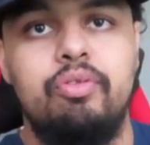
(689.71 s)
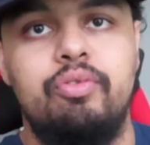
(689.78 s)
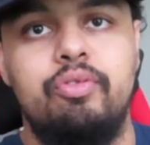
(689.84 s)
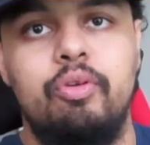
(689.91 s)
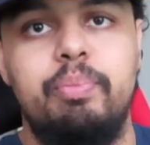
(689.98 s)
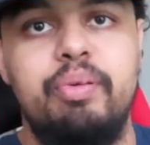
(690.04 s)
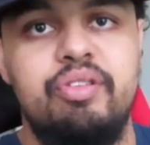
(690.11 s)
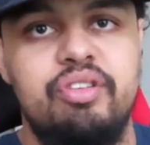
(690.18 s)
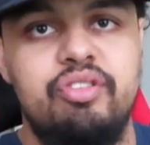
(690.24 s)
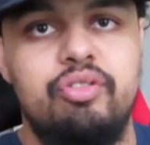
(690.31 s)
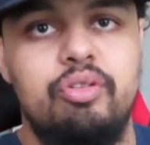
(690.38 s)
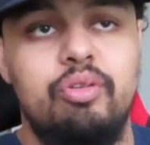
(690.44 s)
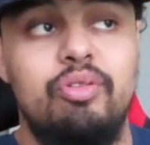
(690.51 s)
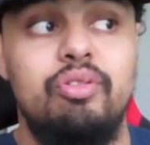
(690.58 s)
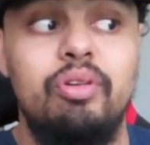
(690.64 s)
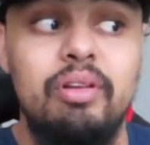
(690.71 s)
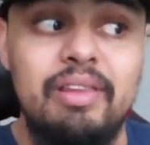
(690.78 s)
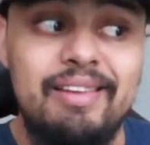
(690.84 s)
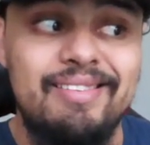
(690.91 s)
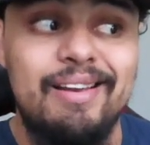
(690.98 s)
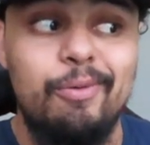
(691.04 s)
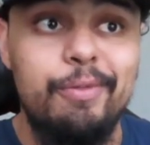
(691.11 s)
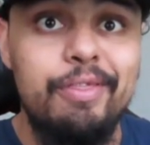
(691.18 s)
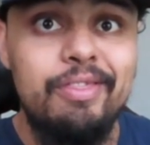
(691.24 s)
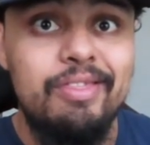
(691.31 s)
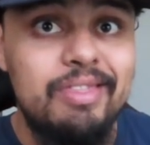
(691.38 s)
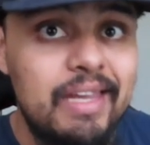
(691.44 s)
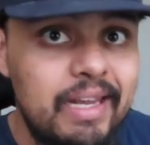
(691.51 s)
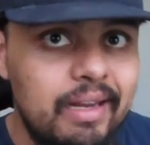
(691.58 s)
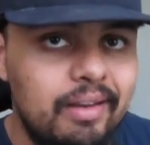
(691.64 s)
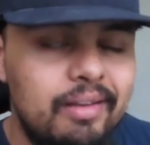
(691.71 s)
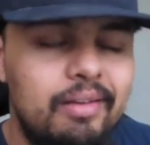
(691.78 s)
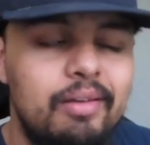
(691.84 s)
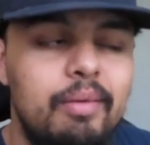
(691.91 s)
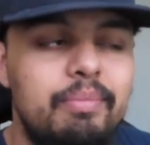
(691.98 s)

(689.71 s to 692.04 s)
for positionals, or at least I would think,